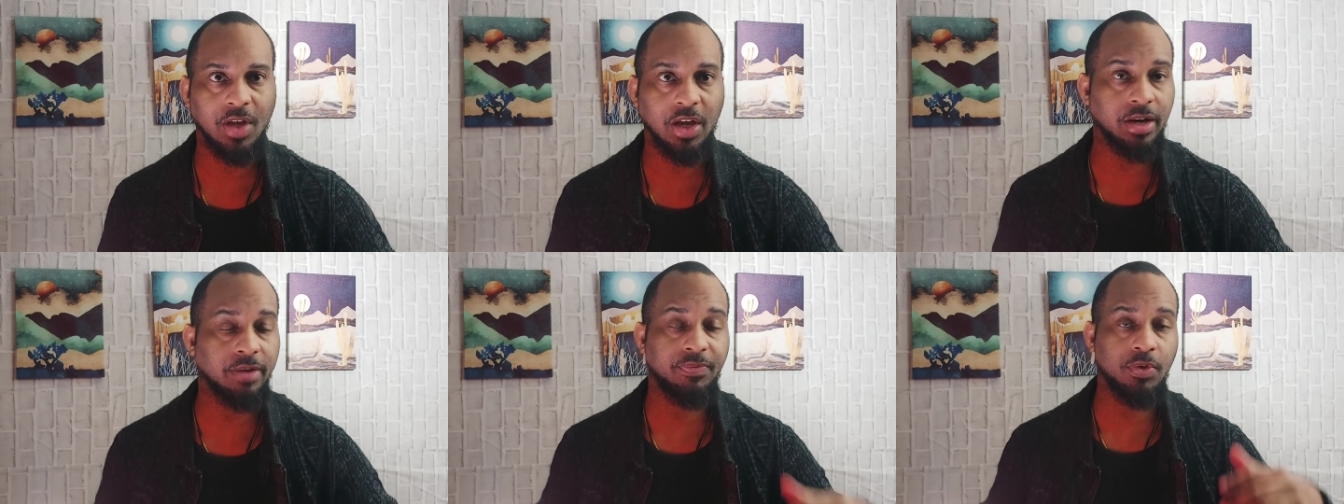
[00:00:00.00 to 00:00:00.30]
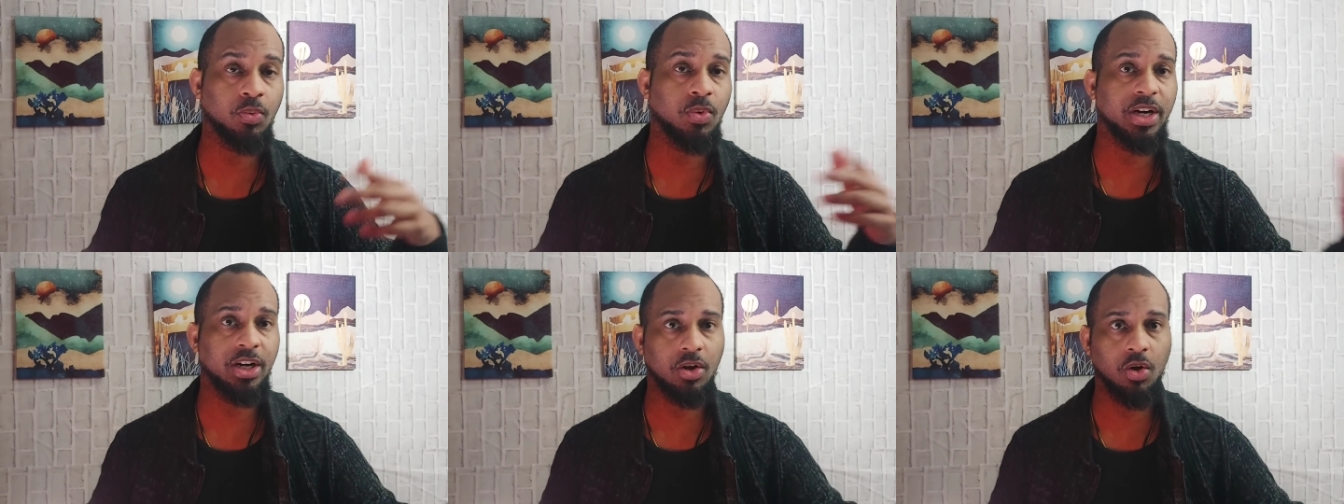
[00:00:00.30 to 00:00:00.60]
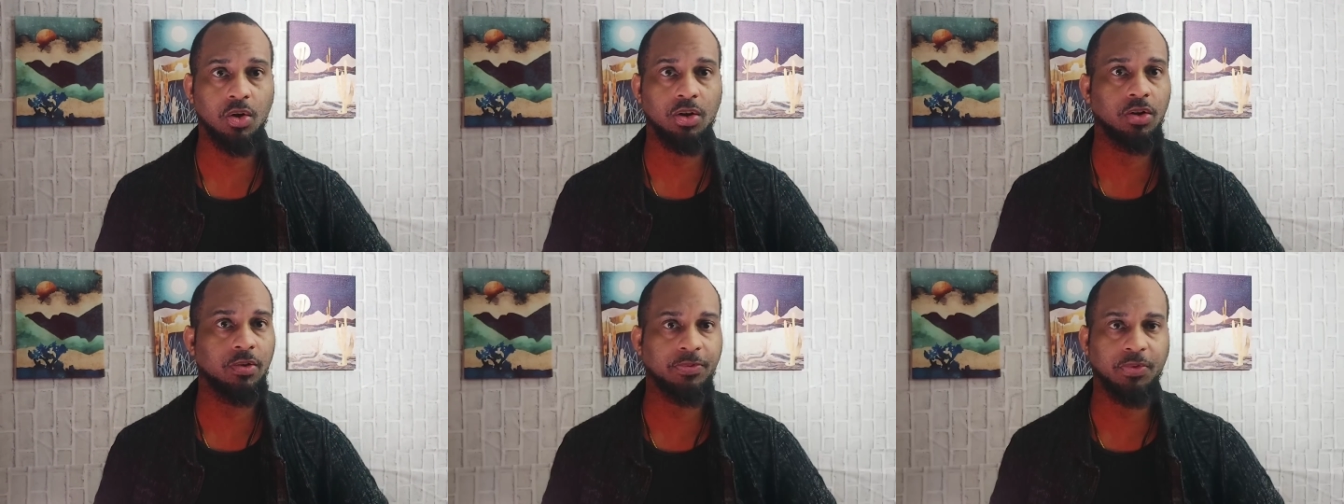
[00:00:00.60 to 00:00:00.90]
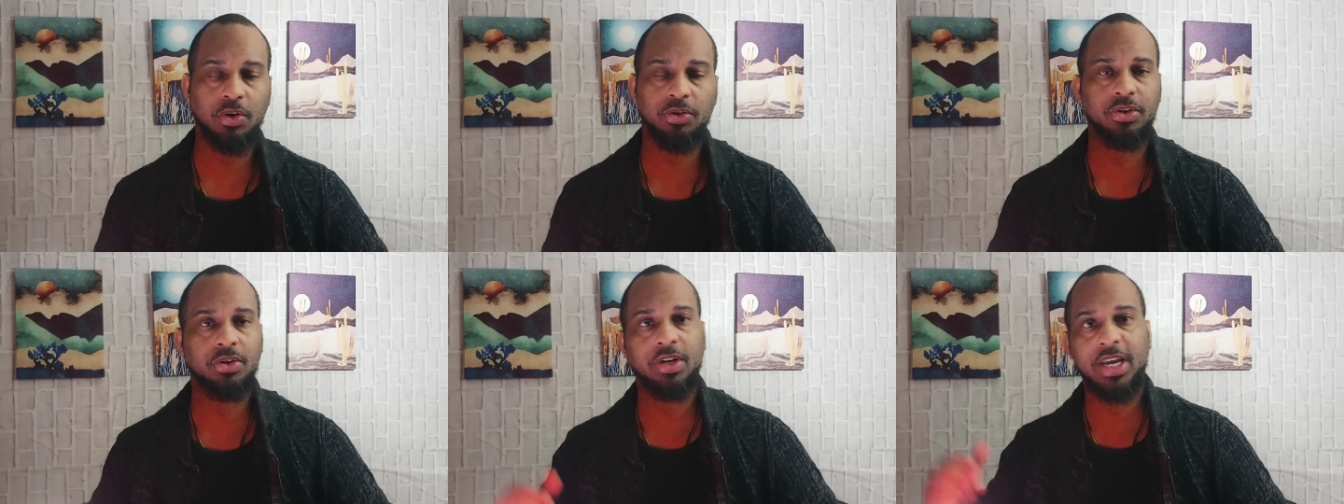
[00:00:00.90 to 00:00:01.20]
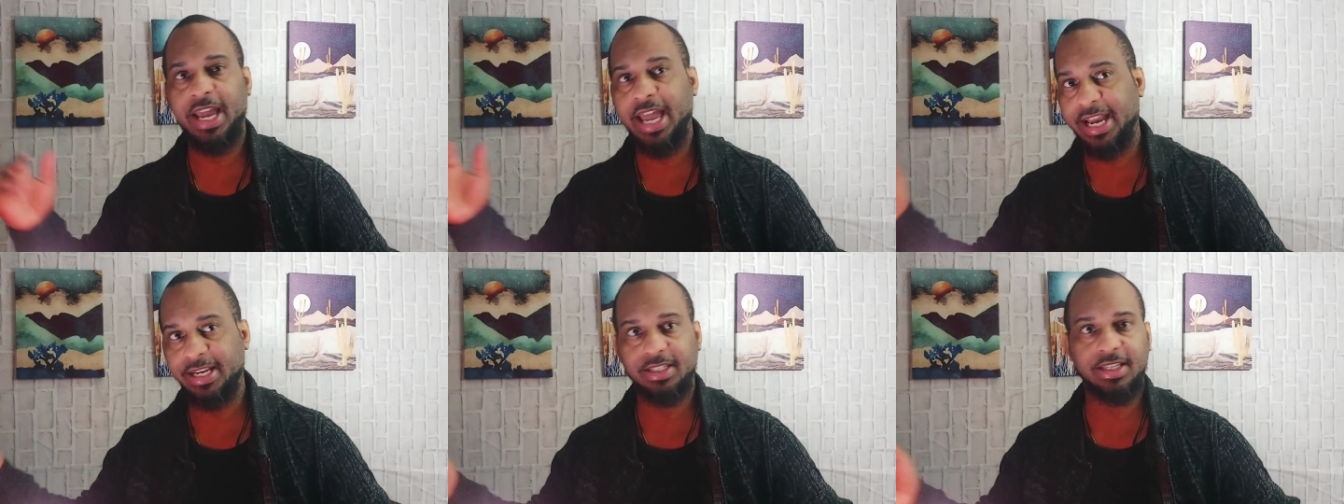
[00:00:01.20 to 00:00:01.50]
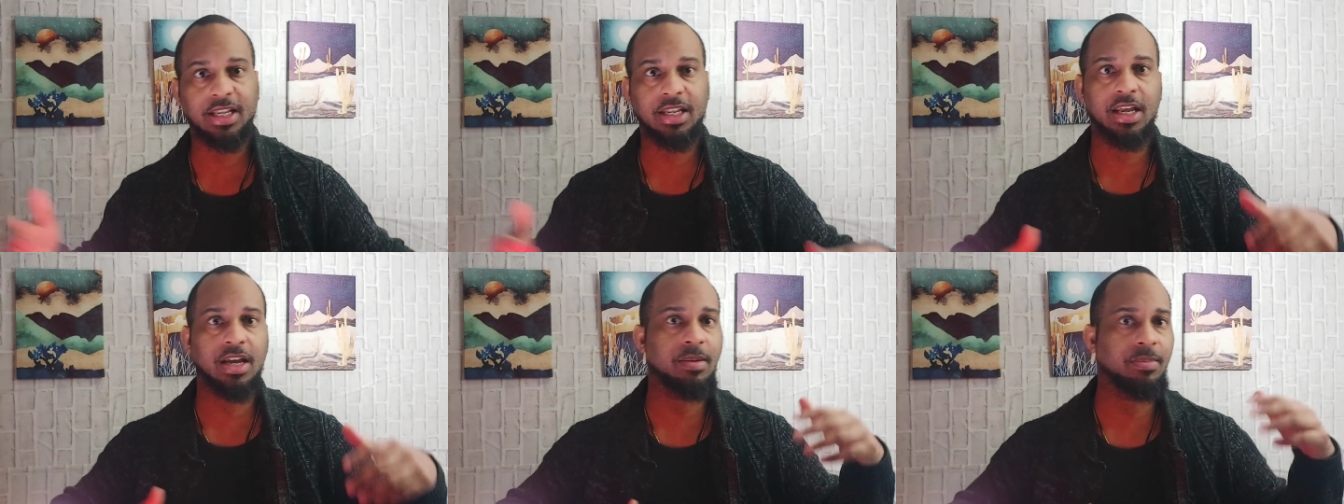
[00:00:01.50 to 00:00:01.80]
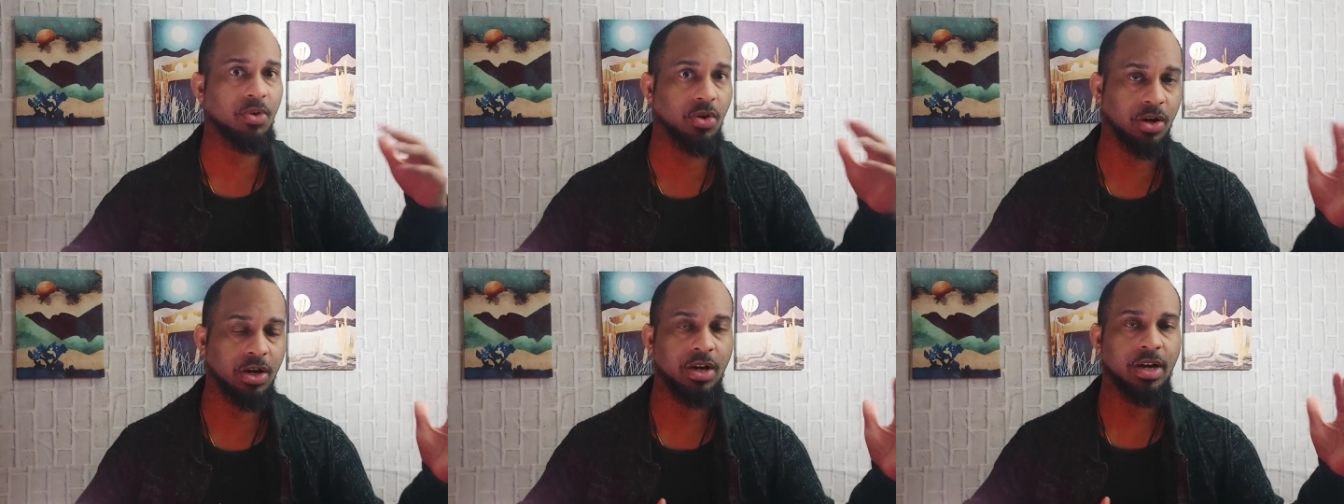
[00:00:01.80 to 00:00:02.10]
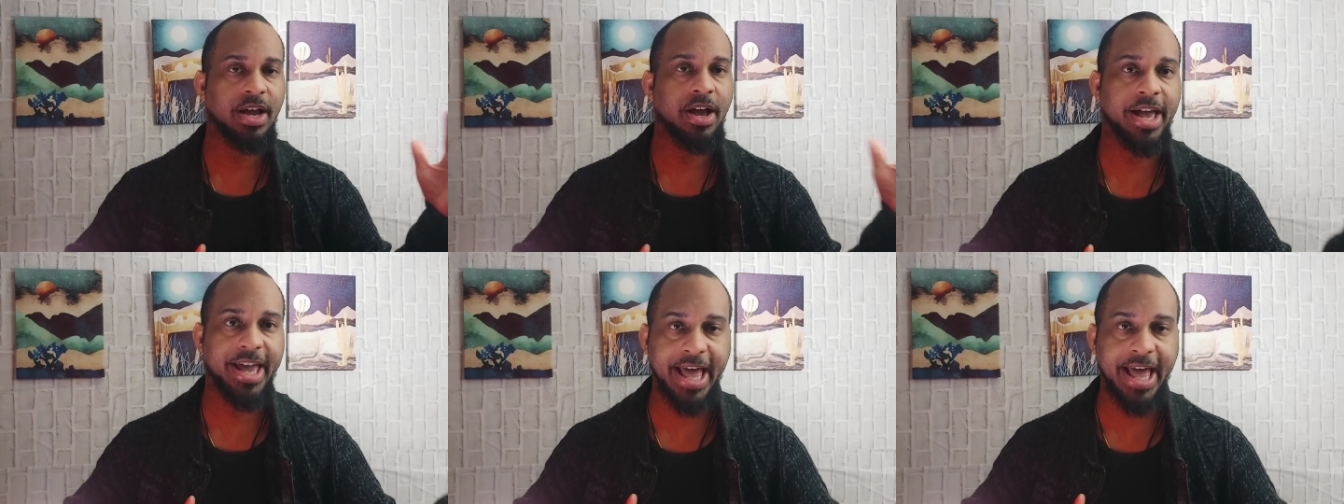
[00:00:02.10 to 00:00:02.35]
And if you want to go a little further, X L M or